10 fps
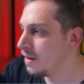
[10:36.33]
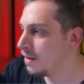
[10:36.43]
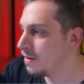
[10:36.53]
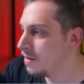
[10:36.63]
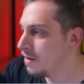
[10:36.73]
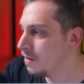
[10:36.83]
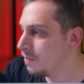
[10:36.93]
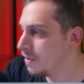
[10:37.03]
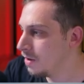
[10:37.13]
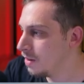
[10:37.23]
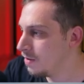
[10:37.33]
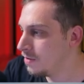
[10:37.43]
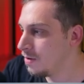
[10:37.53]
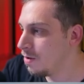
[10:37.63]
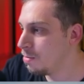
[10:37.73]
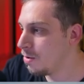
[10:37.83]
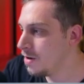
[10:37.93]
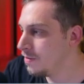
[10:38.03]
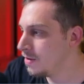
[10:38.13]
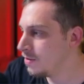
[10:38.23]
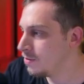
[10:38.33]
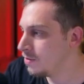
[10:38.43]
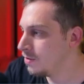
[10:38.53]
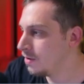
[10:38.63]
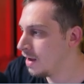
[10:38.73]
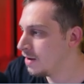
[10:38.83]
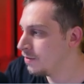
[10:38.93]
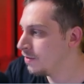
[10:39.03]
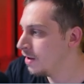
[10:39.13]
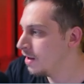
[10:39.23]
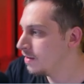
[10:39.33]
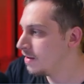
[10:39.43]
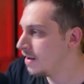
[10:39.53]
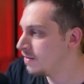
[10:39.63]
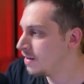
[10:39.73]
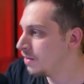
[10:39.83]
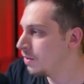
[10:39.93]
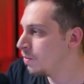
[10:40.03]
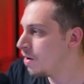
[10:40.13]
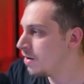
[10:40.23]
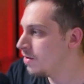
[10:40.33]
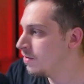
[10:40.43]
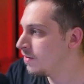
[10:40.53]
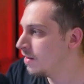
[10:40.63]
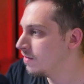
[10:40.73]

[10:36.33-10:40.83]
Like we, this is the whole point of this is just to kind of test out the waters